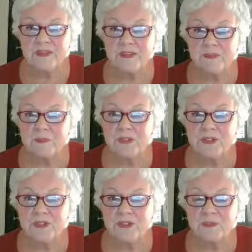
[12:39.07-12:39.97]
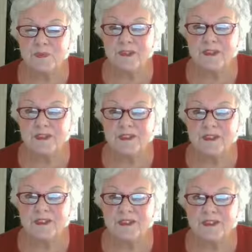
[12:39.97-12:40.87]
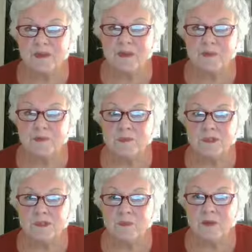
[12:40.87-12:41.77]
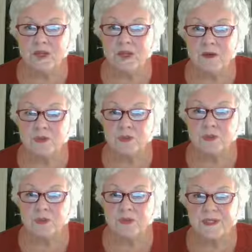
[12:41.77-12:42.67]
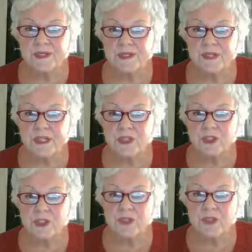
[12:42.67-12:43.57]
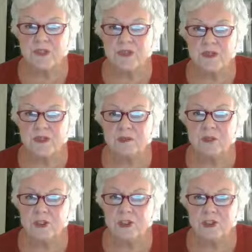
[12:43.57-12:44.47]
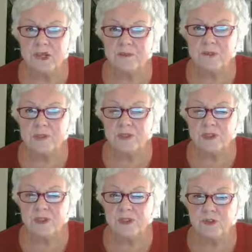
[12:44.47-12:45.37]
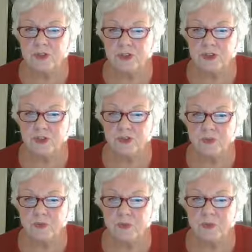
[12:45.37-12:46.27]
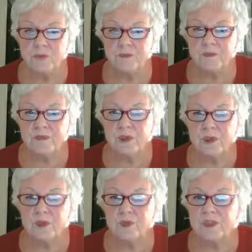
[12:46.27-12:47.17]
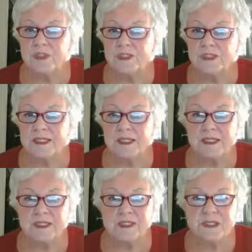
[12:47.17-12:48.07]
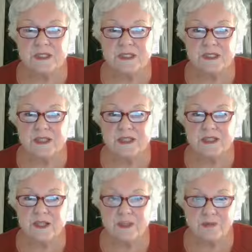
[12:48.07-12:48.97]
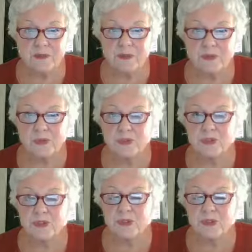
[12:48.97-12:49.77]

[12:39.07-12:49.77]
It's a pretty good one. So that will be a 1-hour Zoom presentation. The workshops you do need to register for. You could just click into the link that I post